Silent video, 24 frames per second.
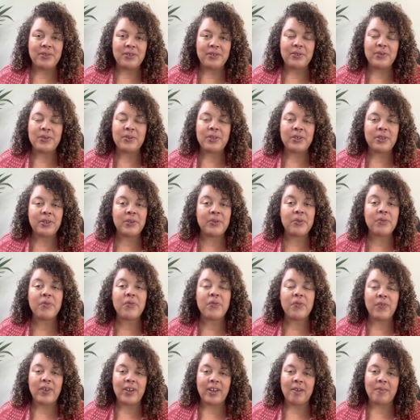Studio
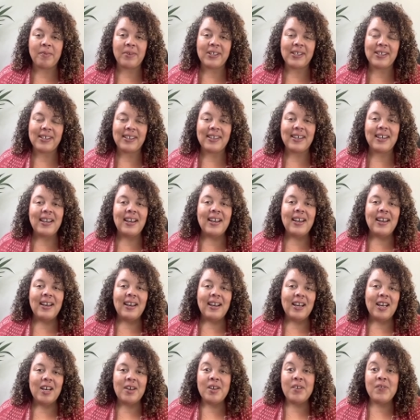family.
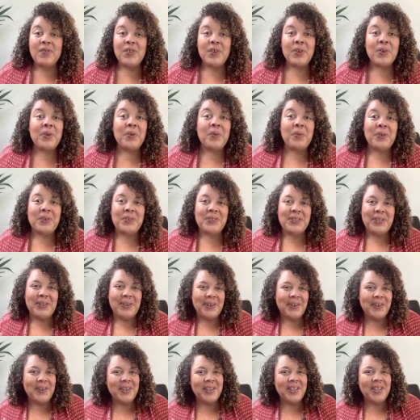Uh, if you're a
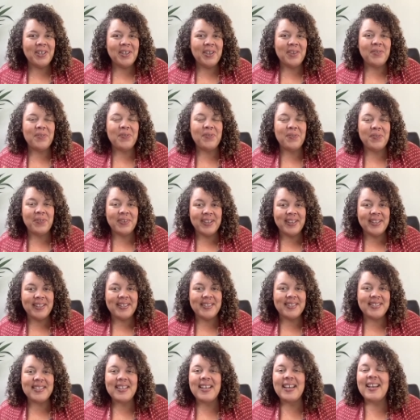returning friend,